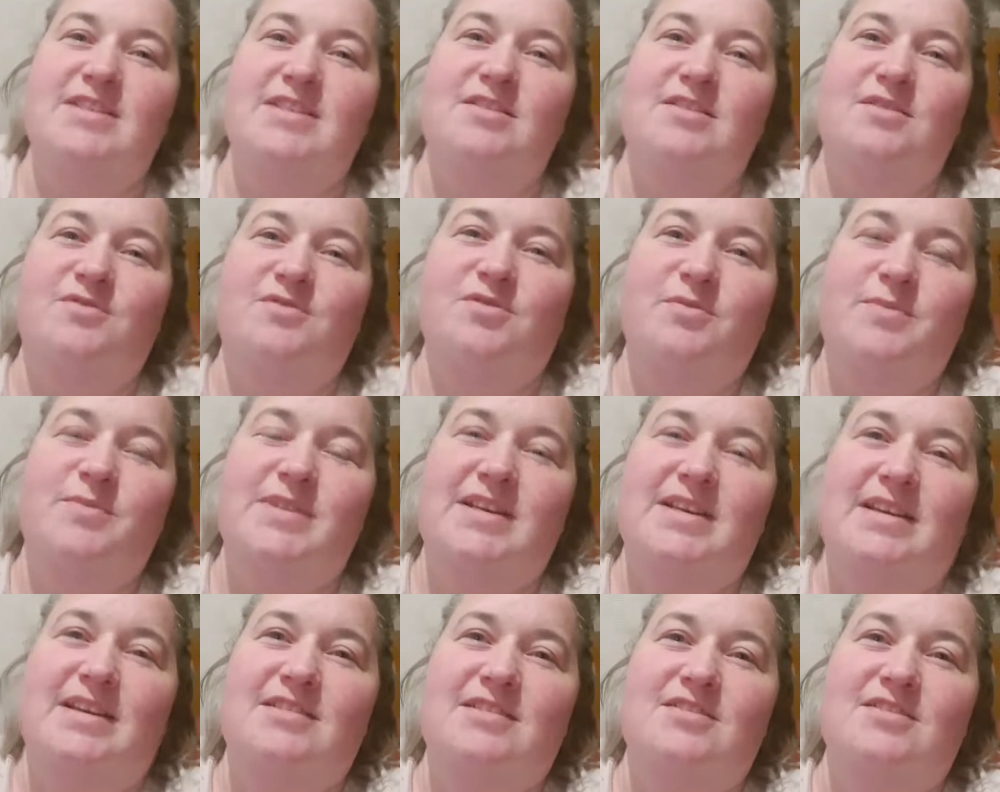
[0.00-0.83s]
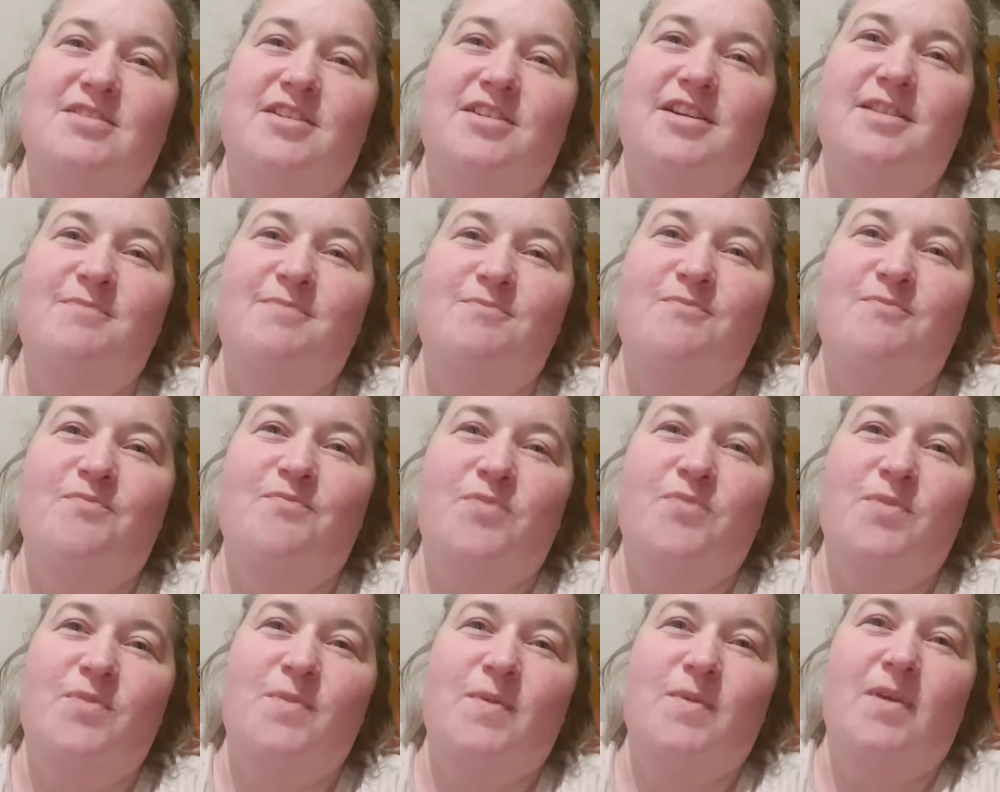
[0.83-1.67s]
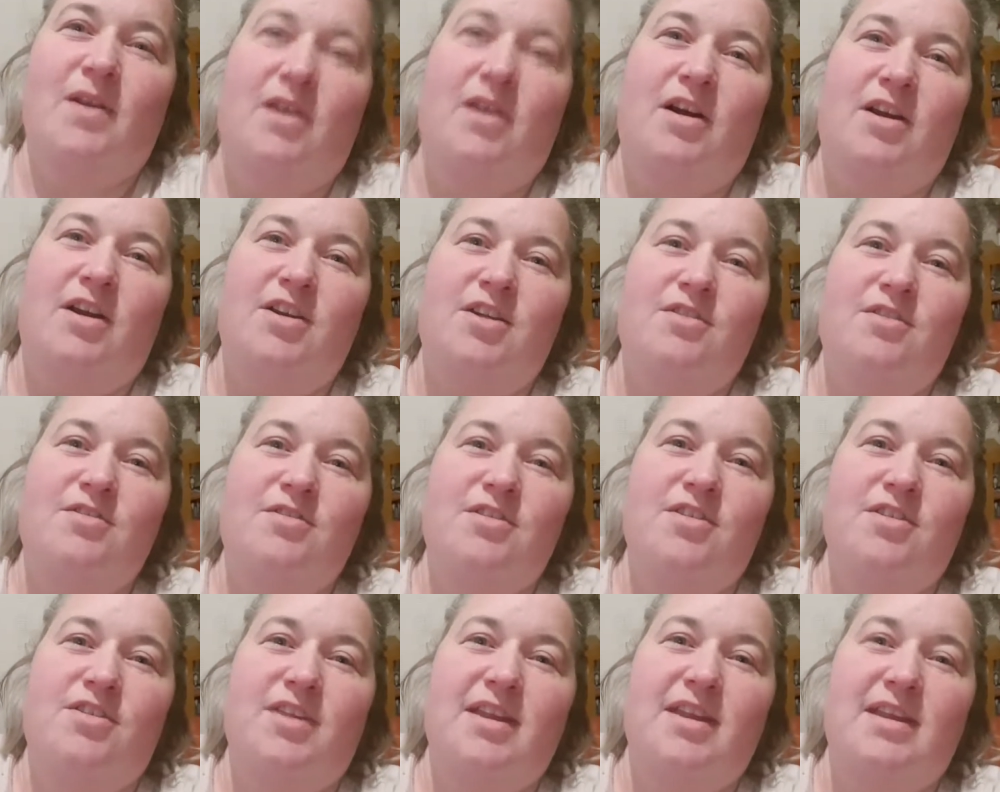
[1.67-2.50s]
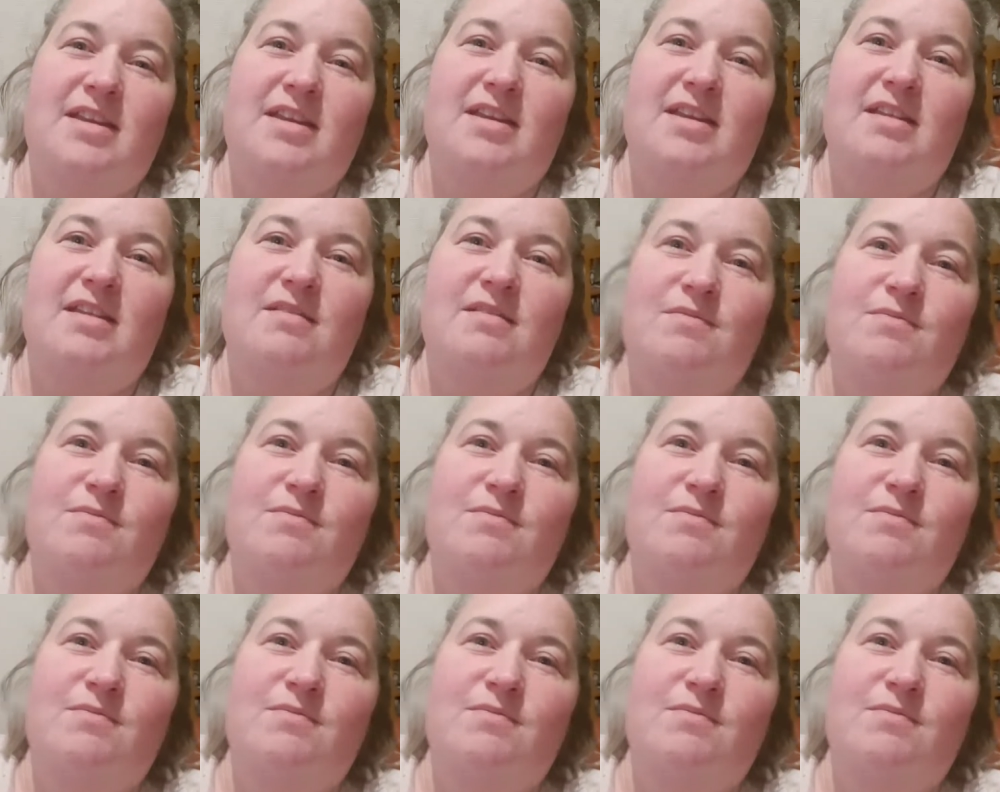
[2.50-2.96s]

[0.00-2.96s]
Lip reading: not from DS9. I know you're thinking.